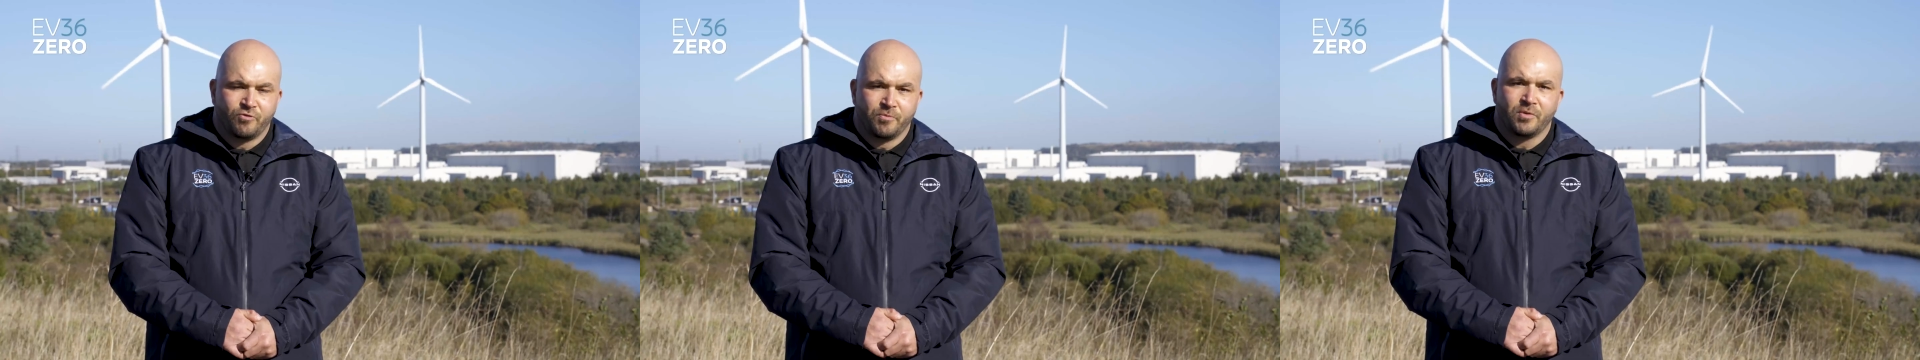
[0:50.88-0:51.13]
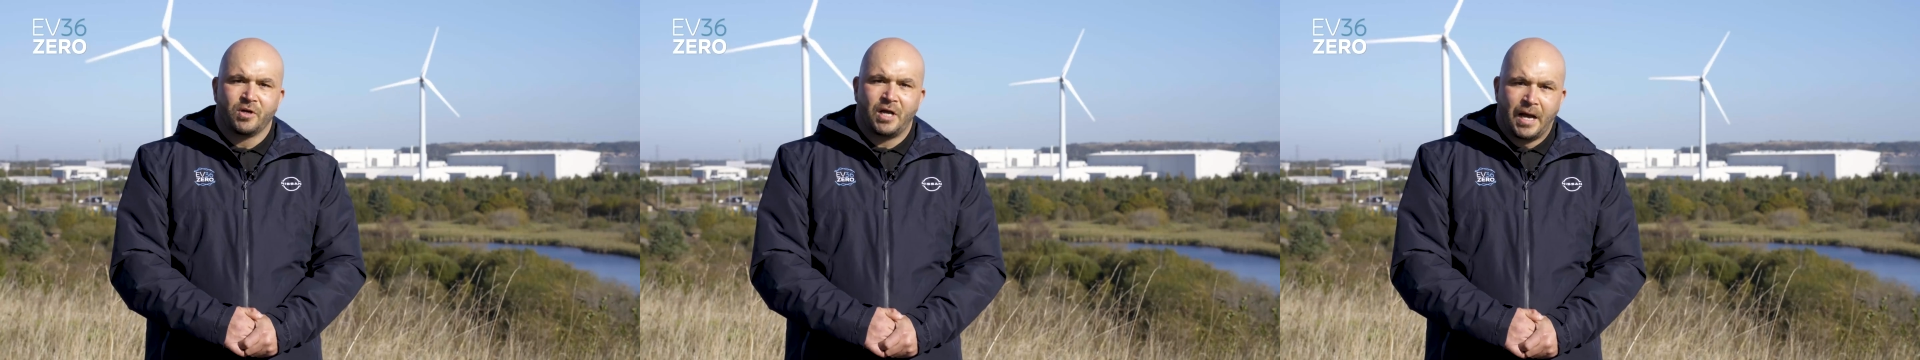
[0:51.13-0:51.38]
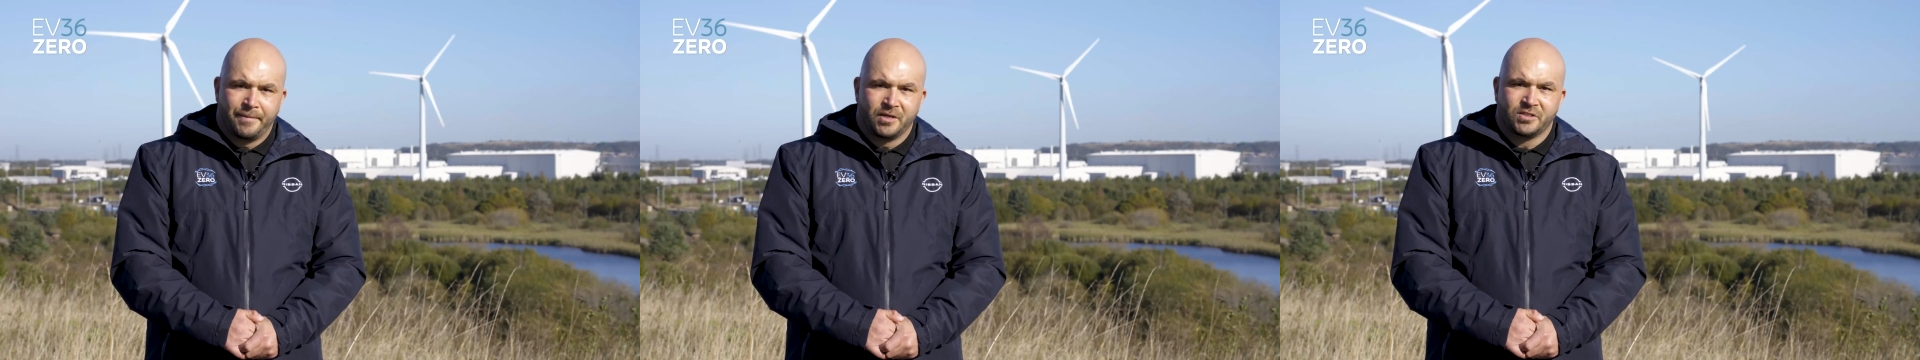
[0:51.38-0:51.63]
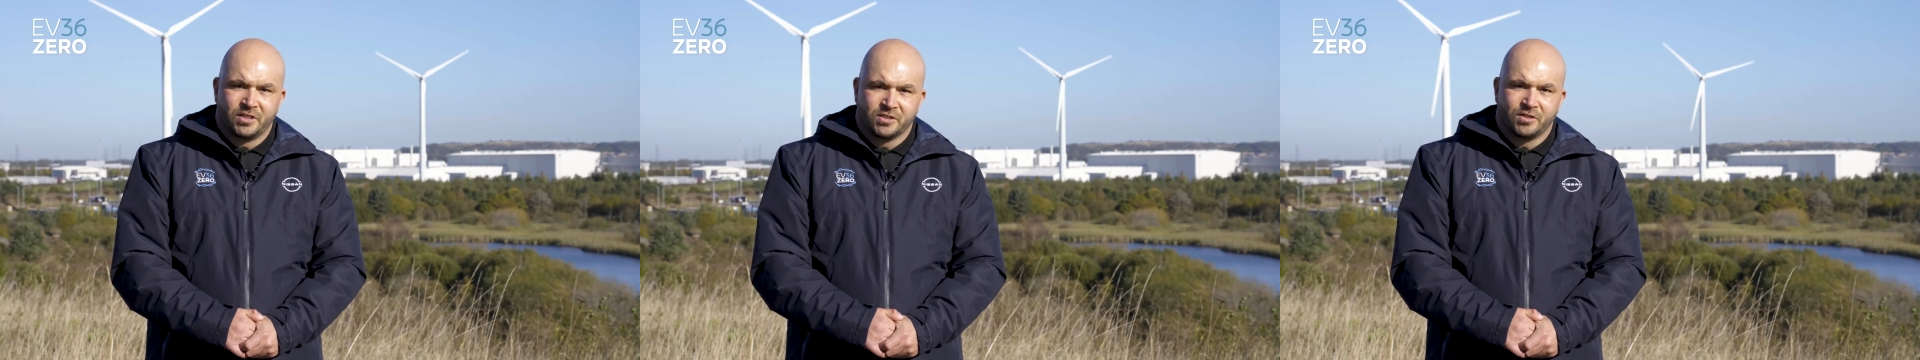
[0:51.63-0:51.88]
from carbon
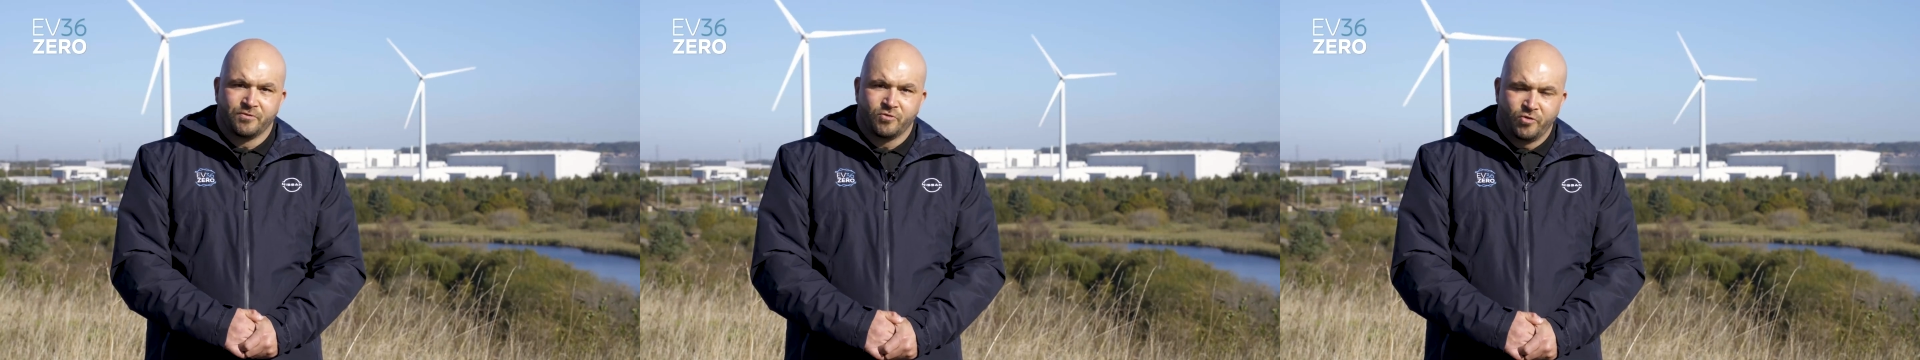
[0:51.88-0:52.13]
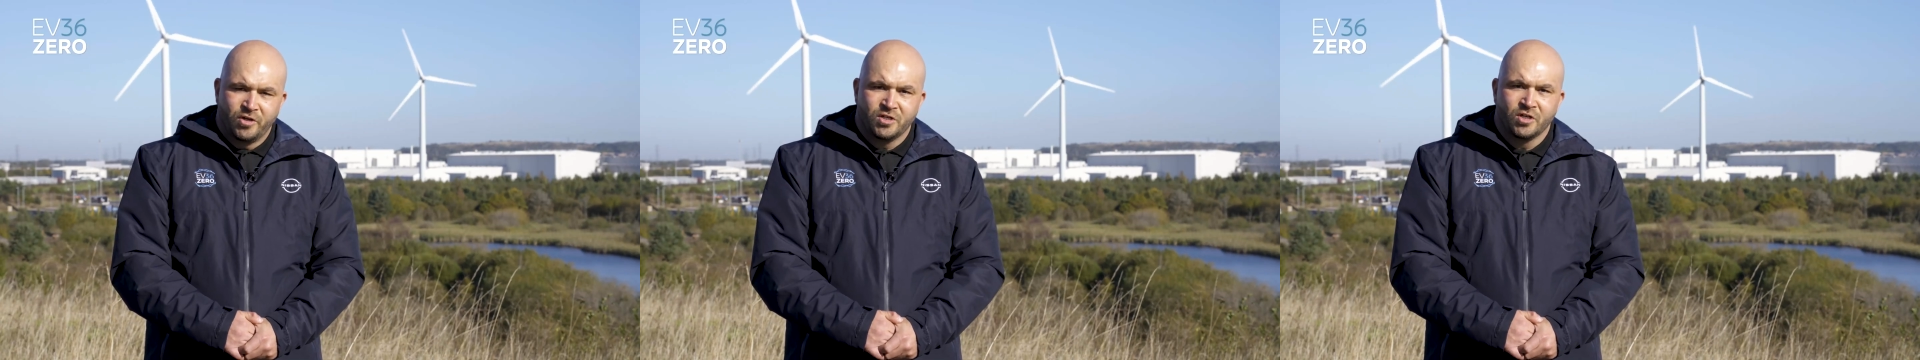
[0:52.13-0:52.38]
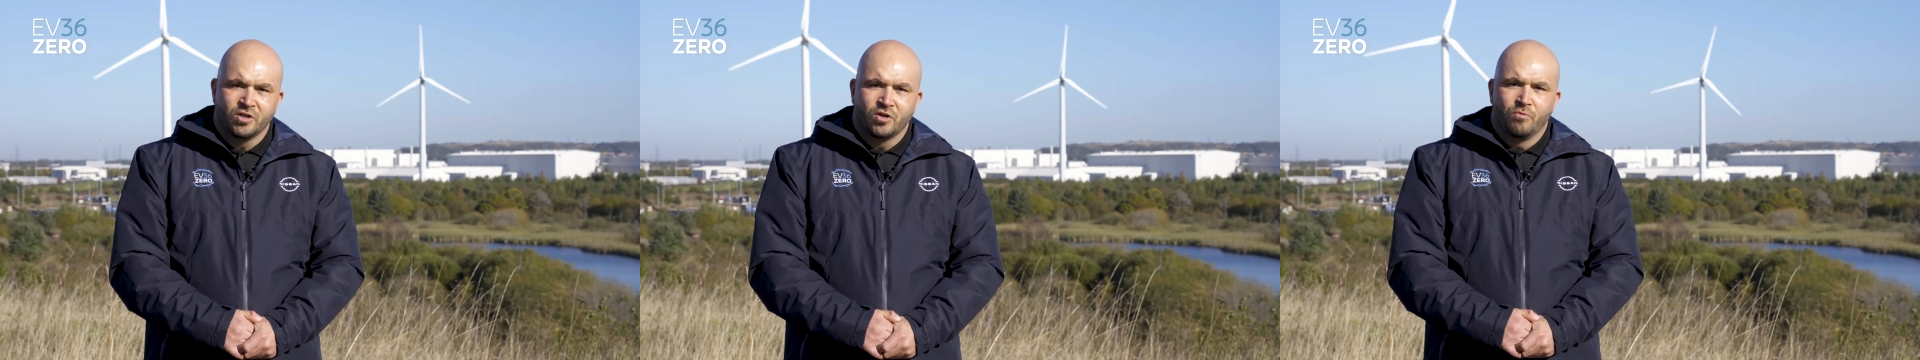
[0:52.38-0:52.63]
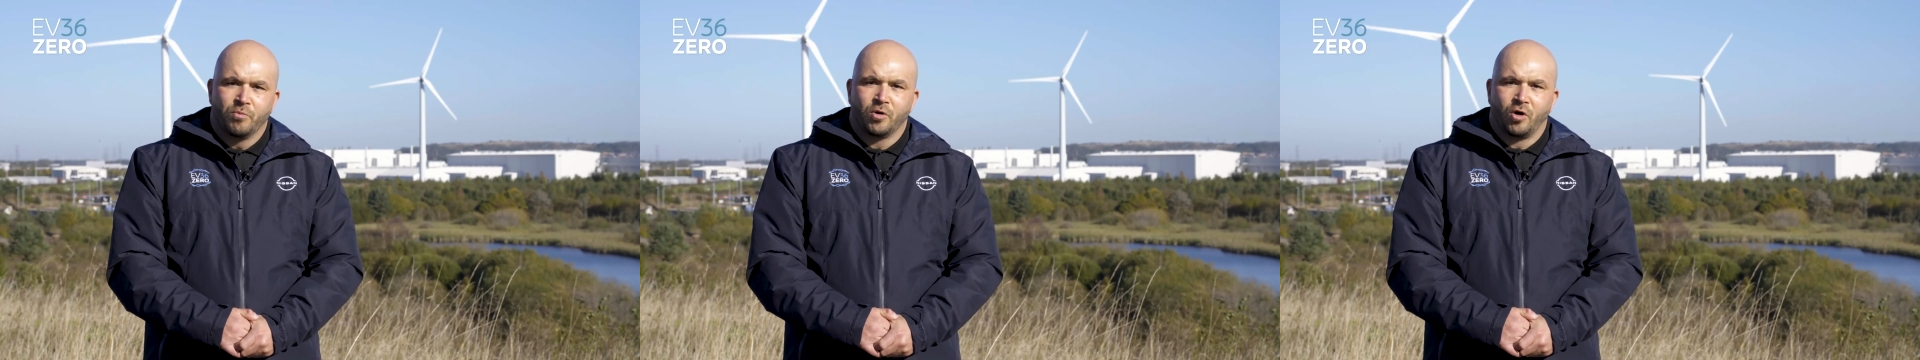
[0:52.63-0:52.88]
intensive grid
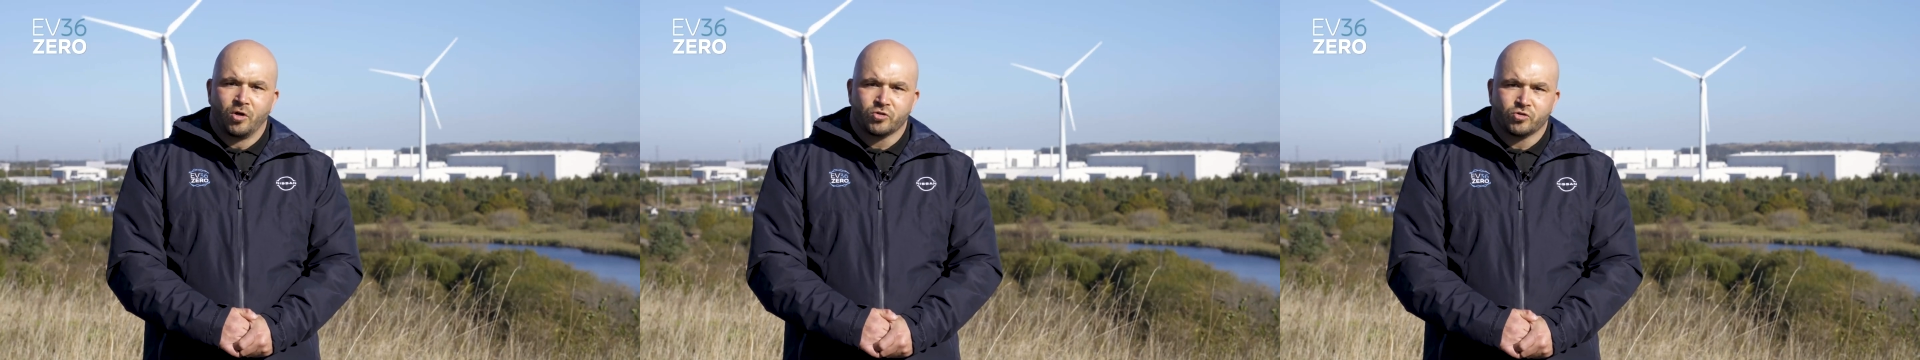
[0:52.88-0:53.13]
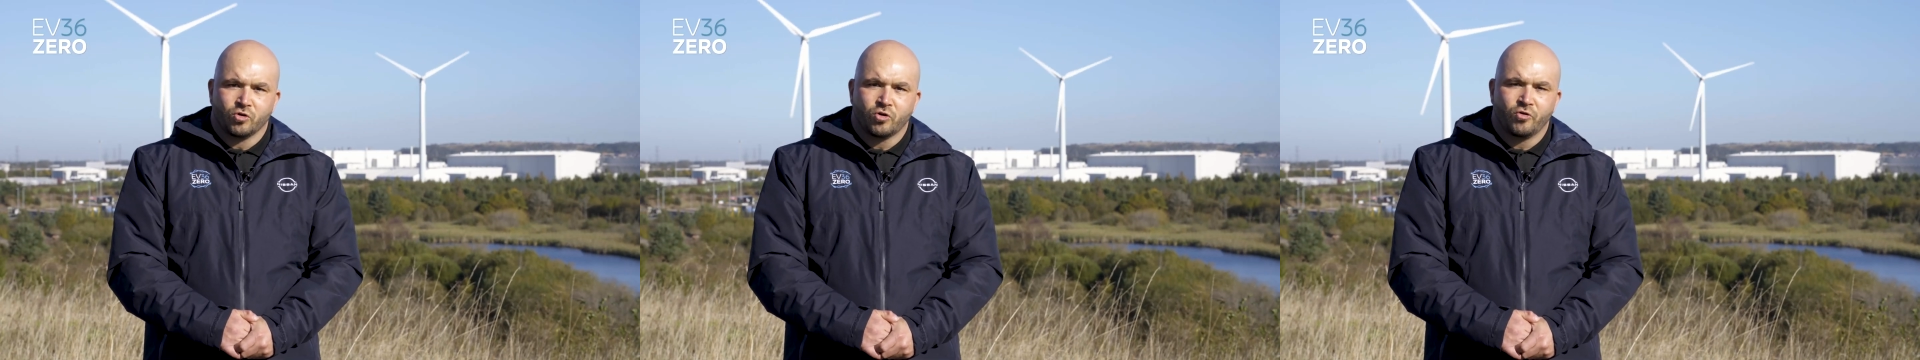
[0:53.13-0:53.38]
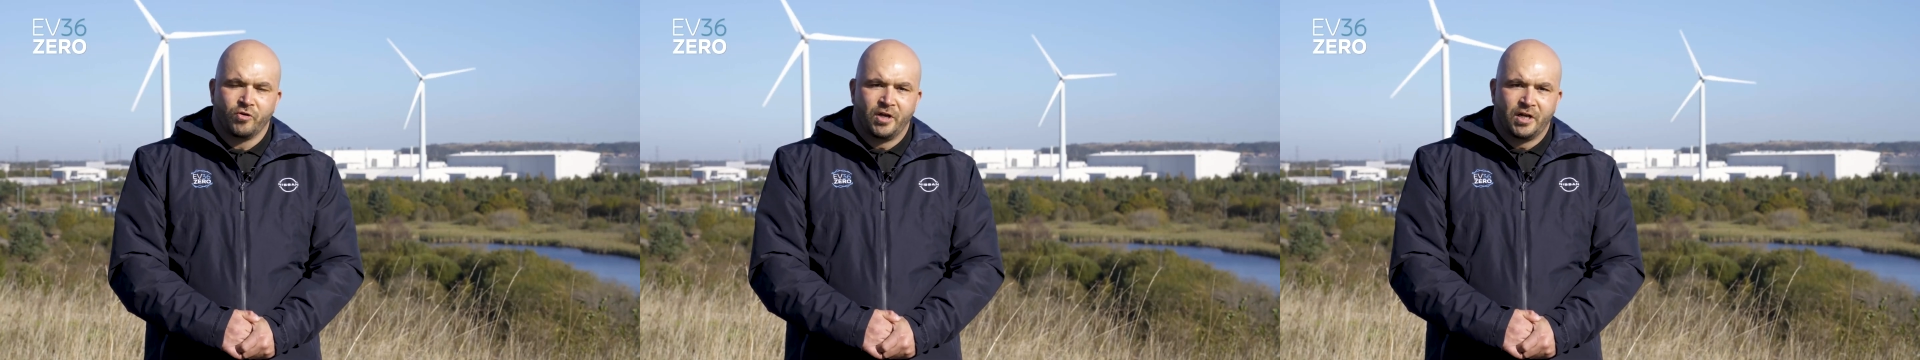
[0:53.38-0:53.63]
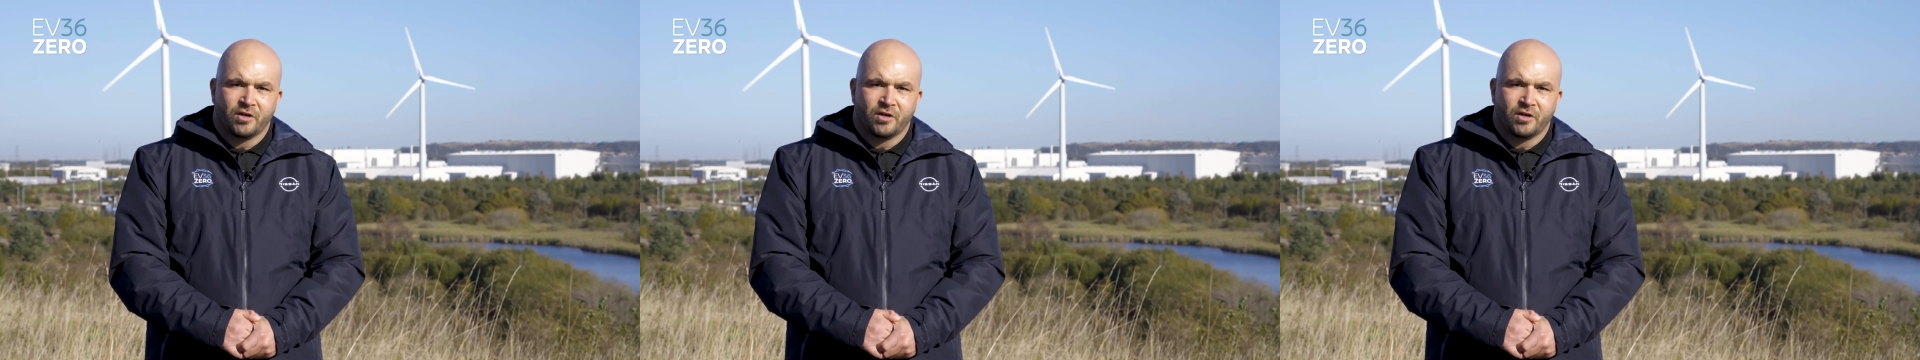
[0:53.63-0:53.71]
but also create